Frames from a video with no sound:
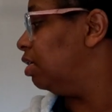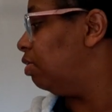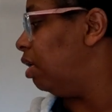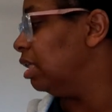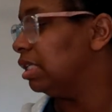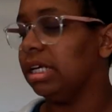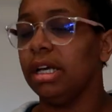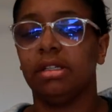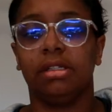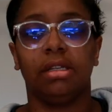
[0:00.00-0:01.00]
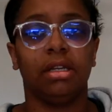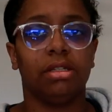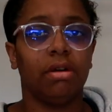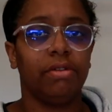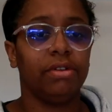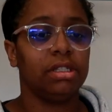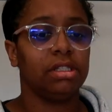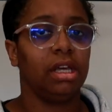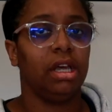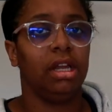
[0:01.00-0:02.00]
Qualatex
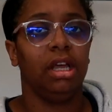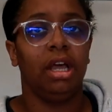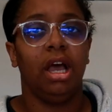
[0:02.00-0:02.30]
12-inch that